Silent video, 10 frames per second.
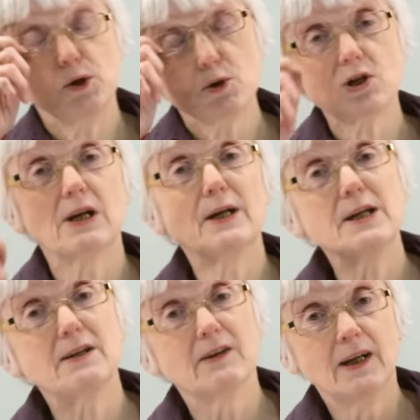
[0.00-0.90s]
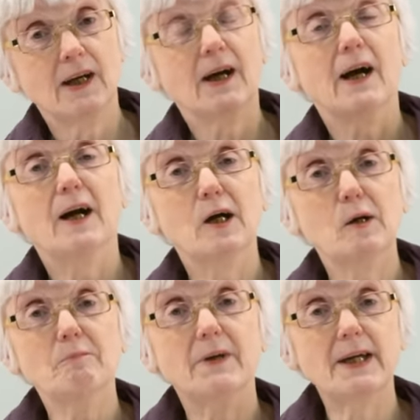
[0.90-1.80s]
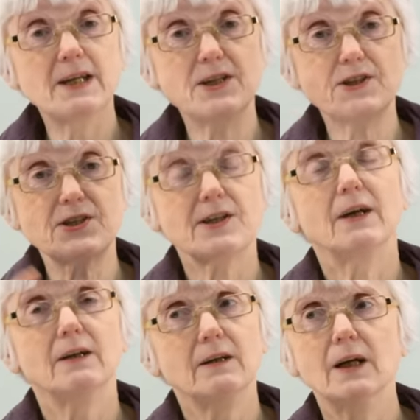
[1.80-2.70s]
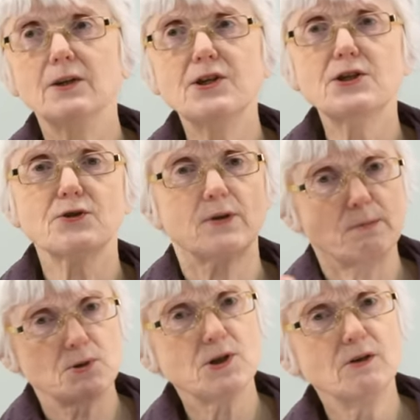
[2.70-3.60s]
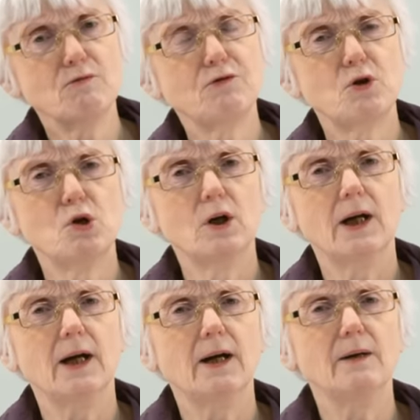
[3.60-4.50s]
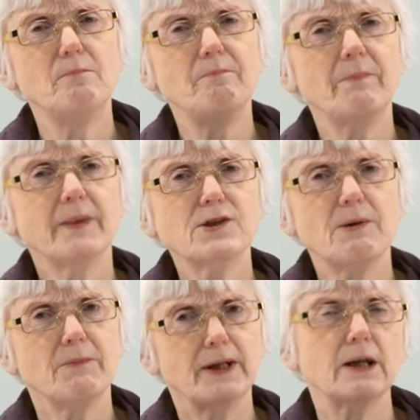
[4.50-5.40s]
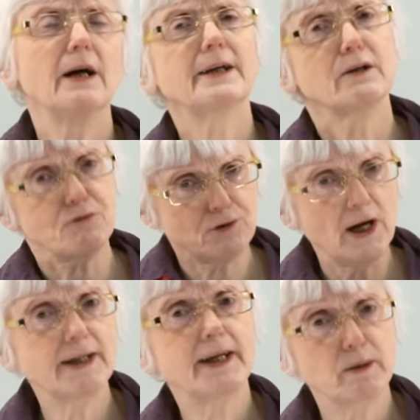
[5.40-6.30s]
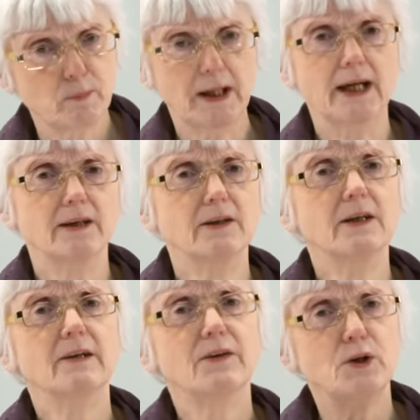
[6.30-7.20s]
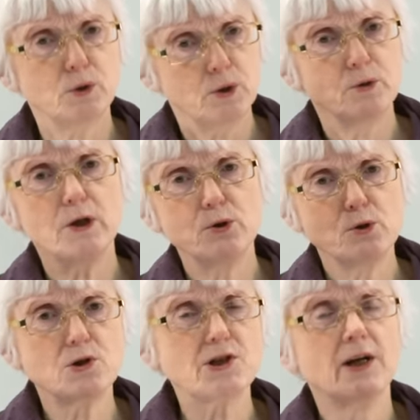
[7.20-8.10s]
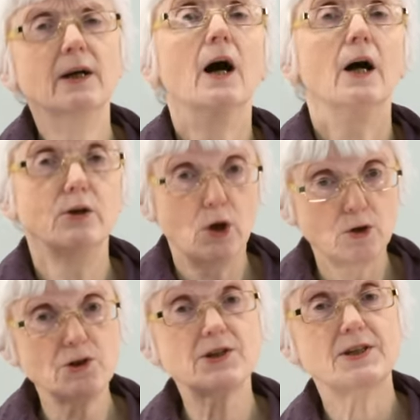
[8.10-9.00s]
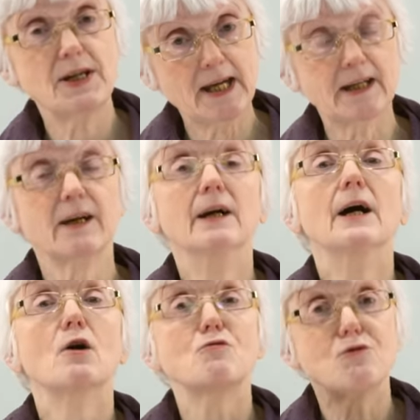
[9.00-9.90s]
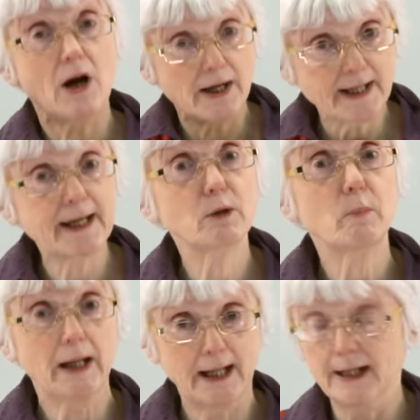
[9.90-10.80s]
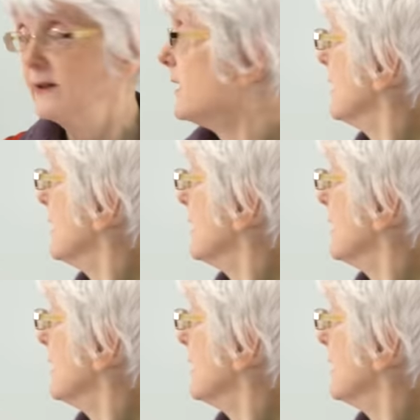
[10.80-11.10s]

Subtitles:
usually is a description for something like a frying pan that you use, a non-stick frying pan.